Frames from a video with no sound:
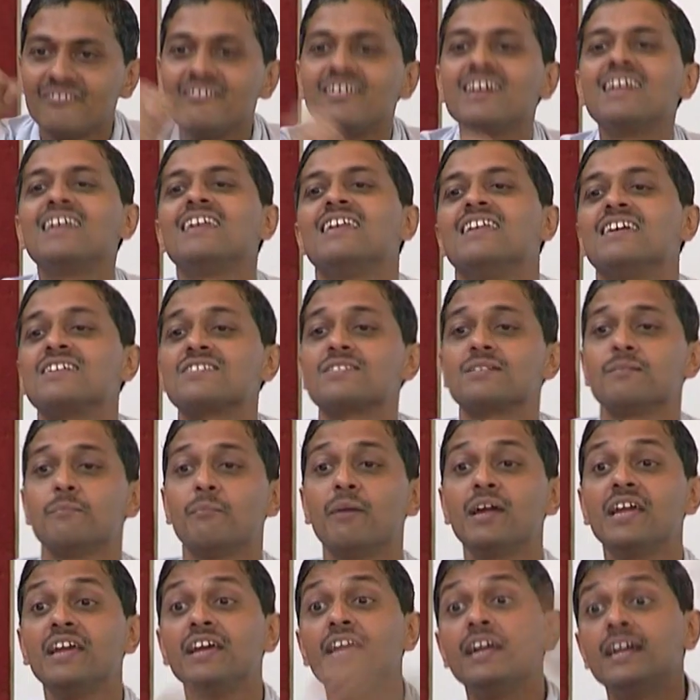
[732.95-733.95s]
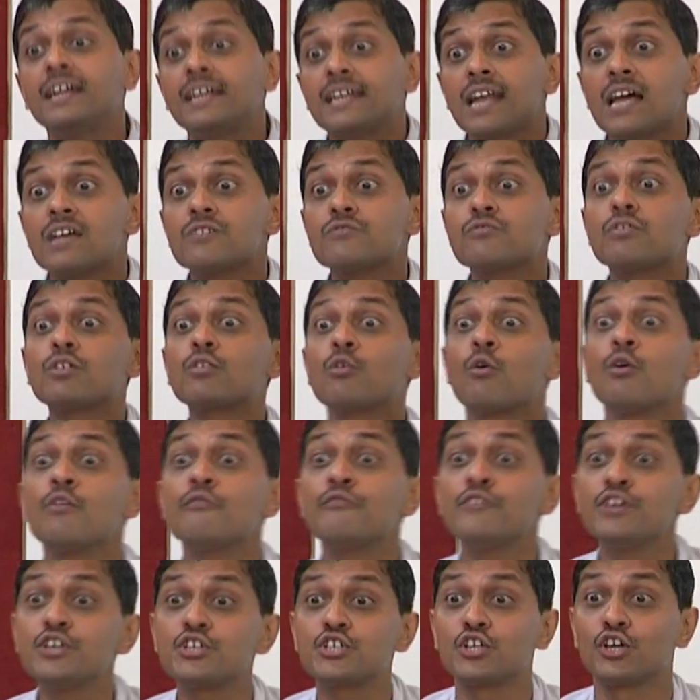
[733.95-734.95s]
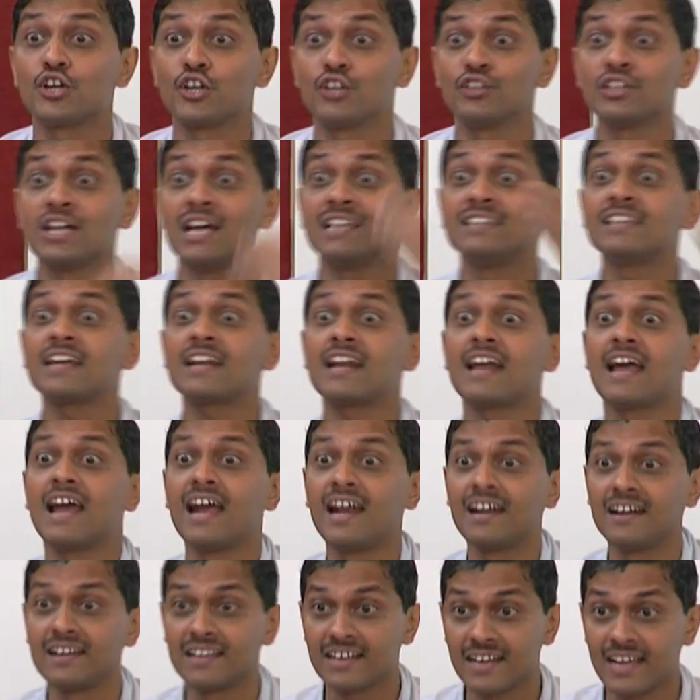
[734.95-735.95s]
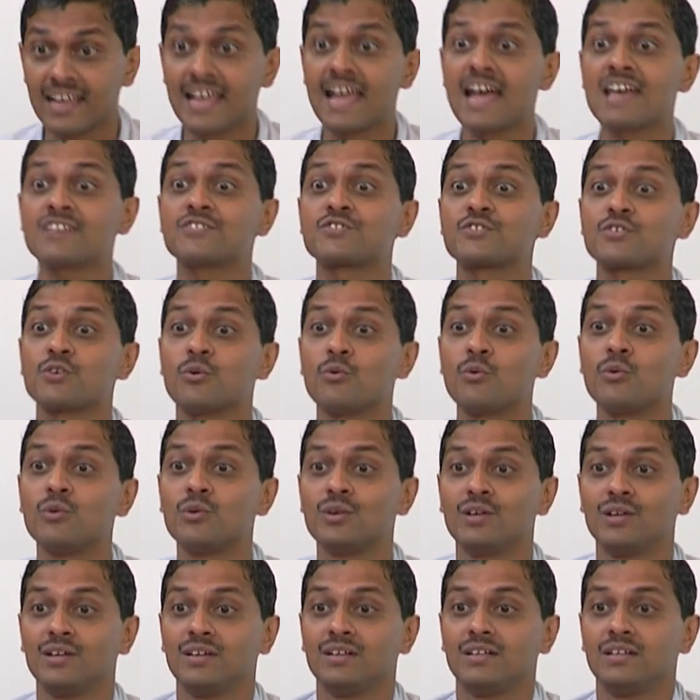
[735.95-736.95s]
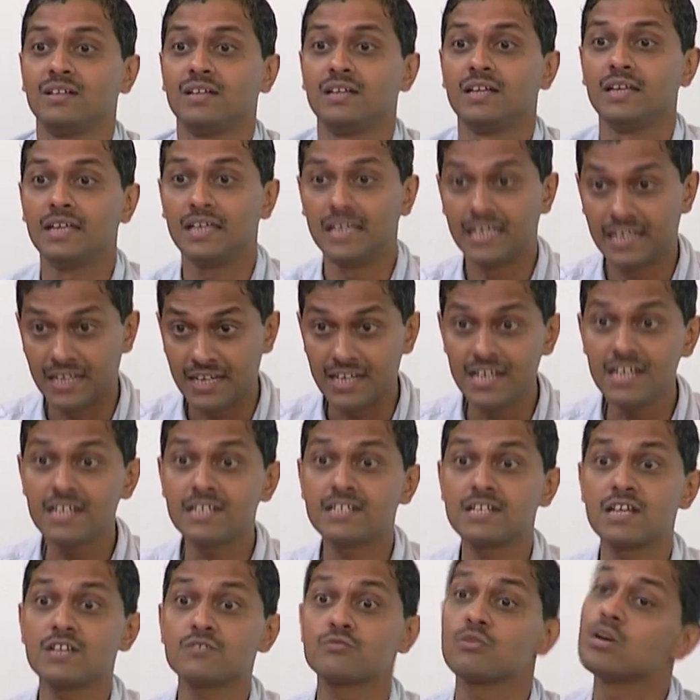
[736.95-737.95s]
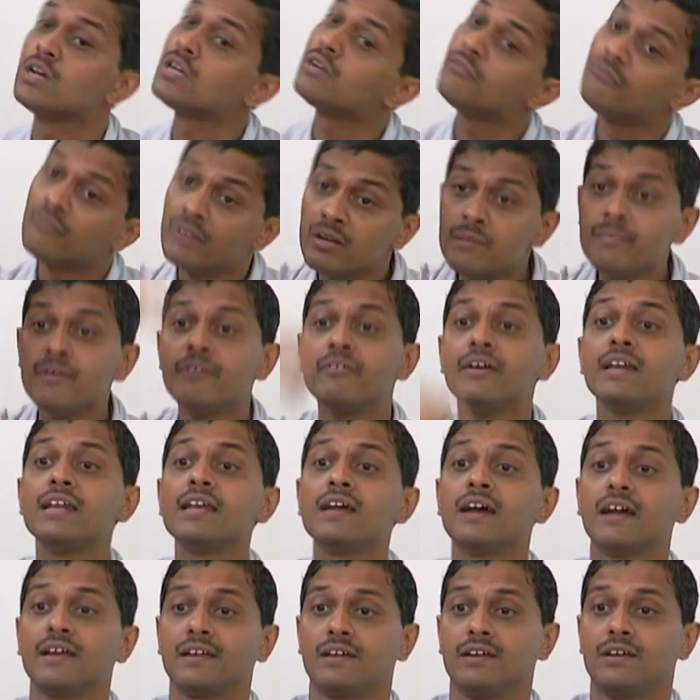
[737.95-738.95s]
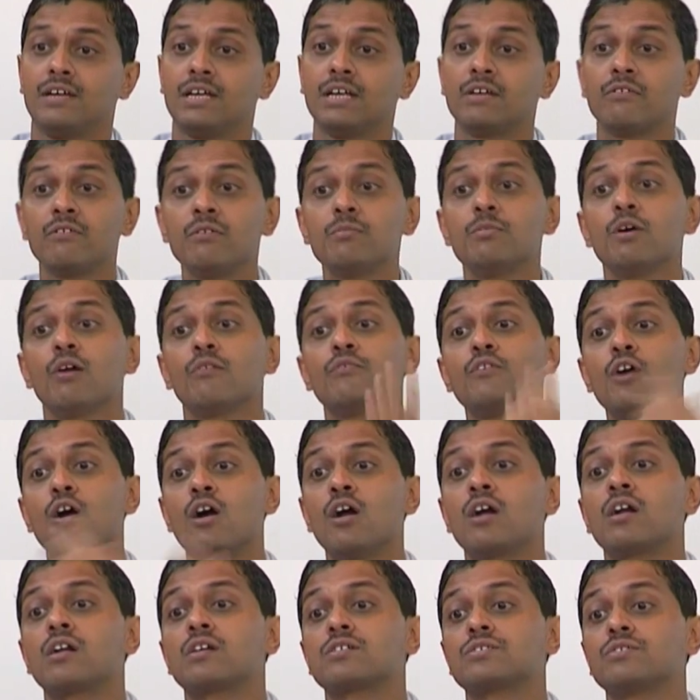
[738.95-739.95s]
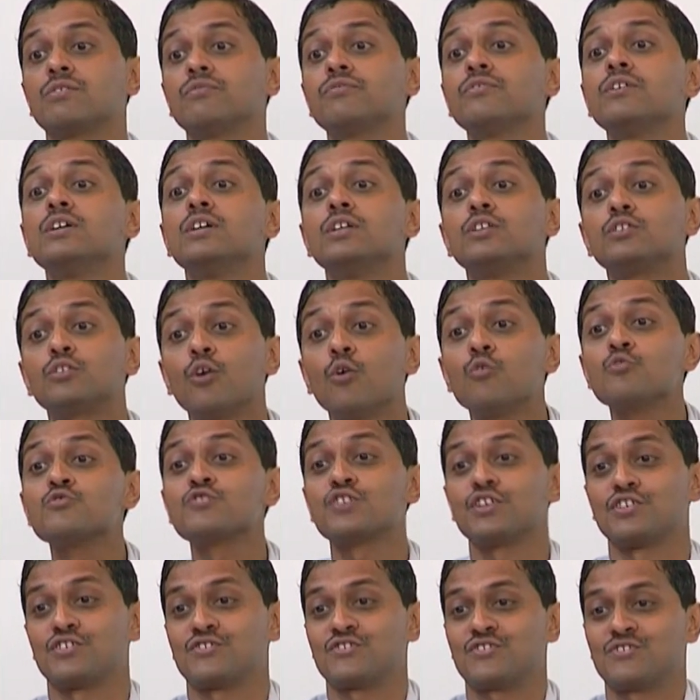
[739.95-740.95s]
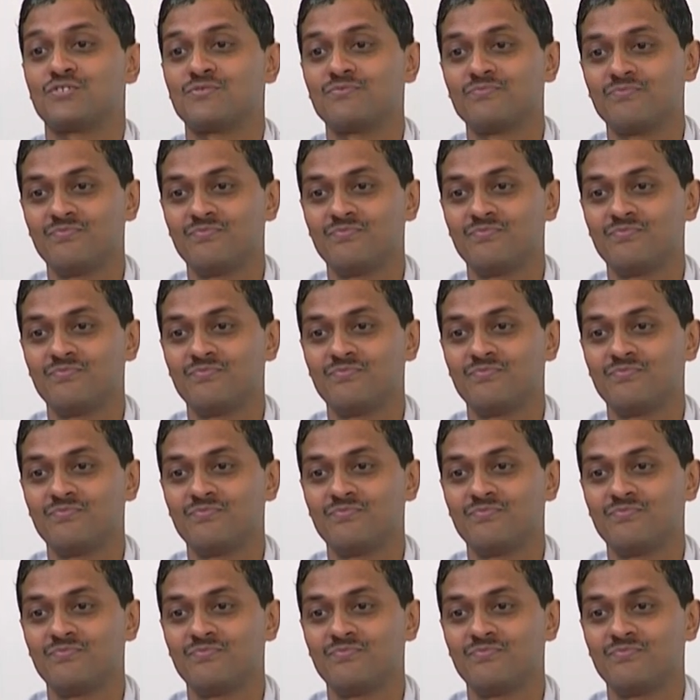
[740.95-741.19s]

very less. My heat transfer coefficient on the other hand in a gas stove in a heat transfer will be very high. It will be of the orders of thousands.